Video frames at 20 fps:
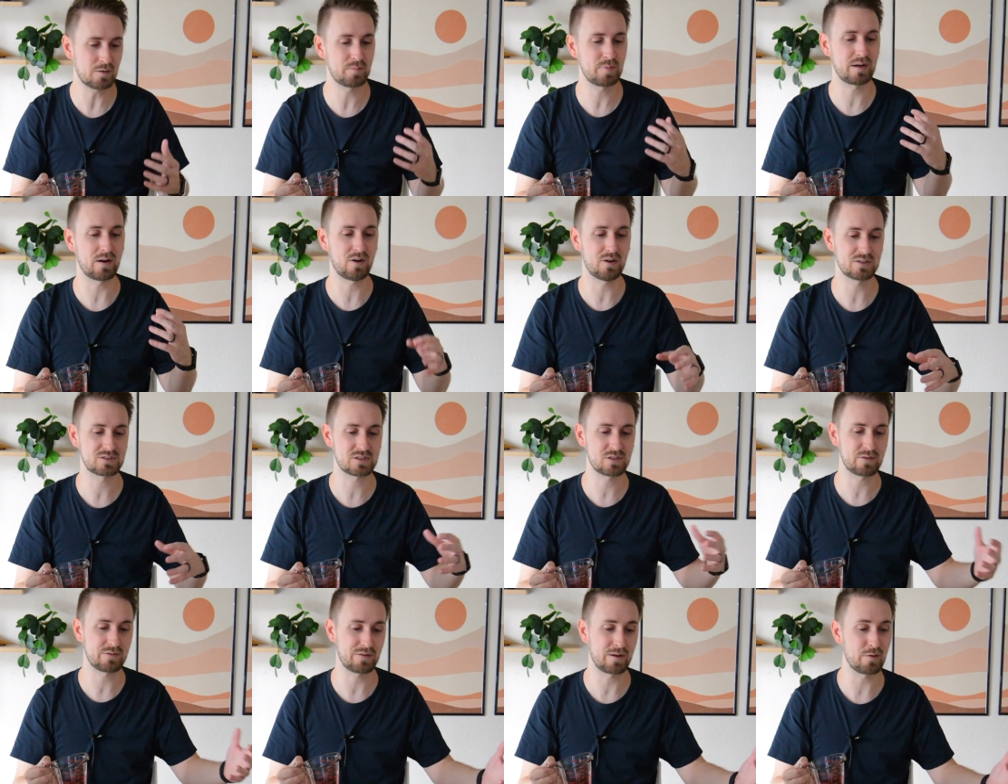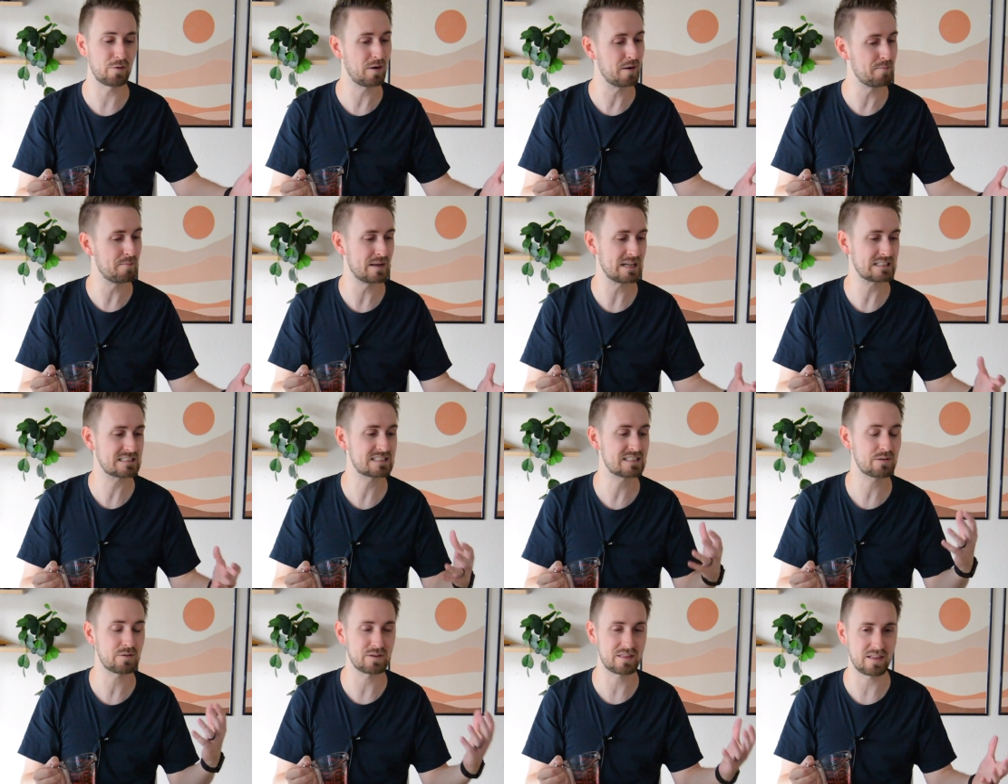but also if I want to mix
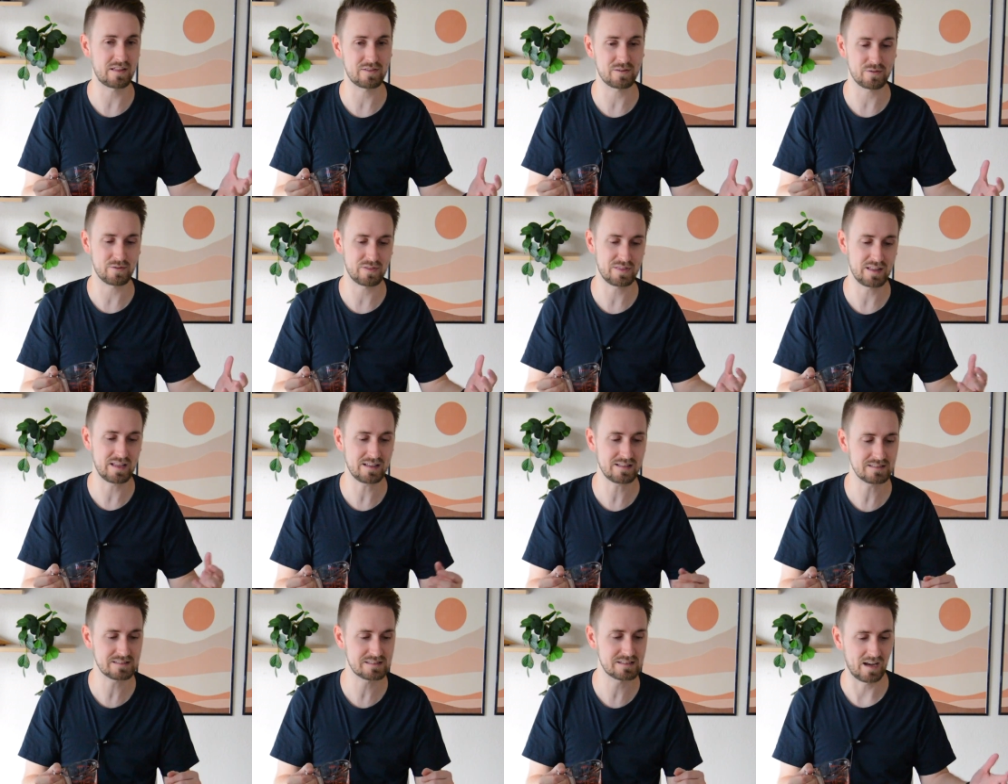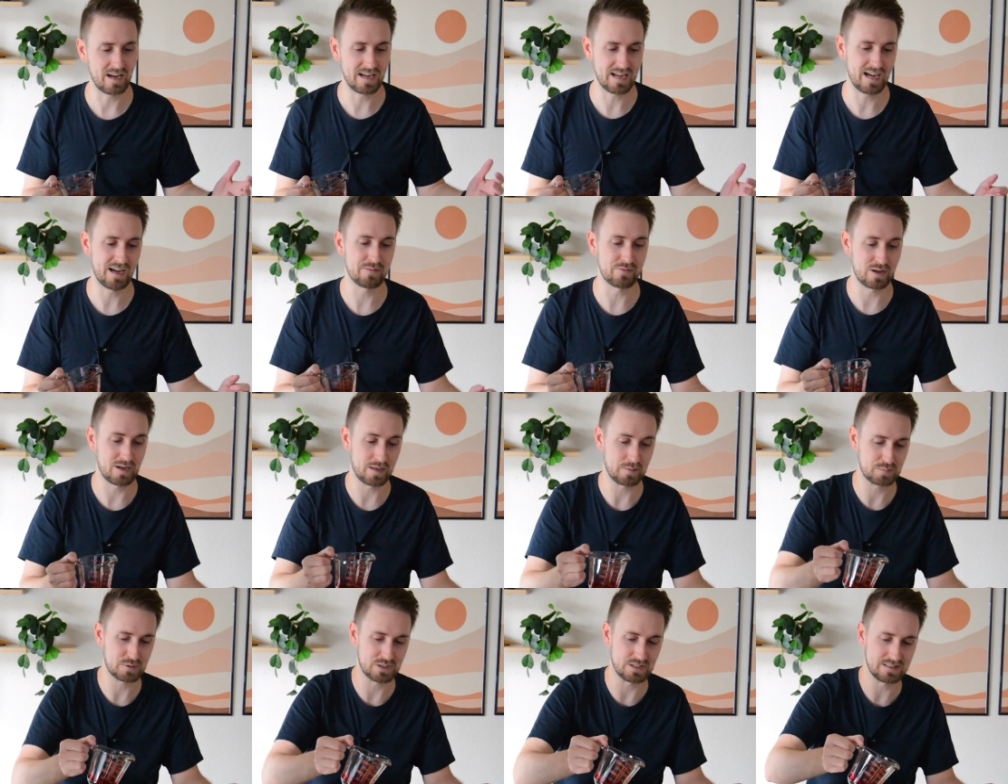it with other things, I have
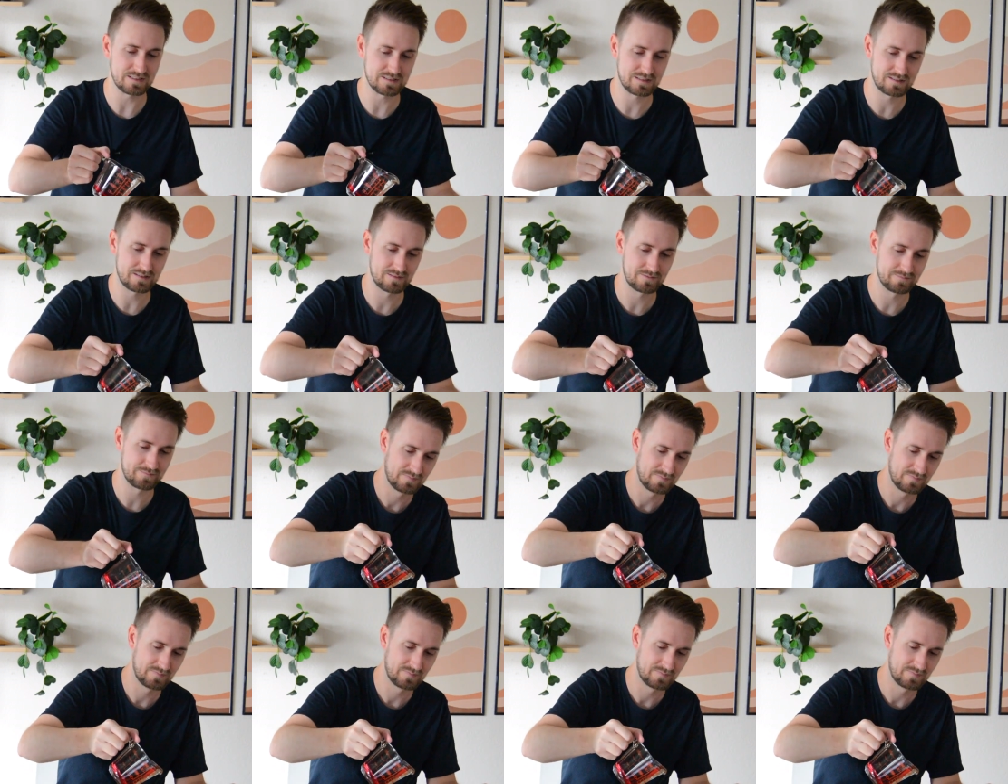options.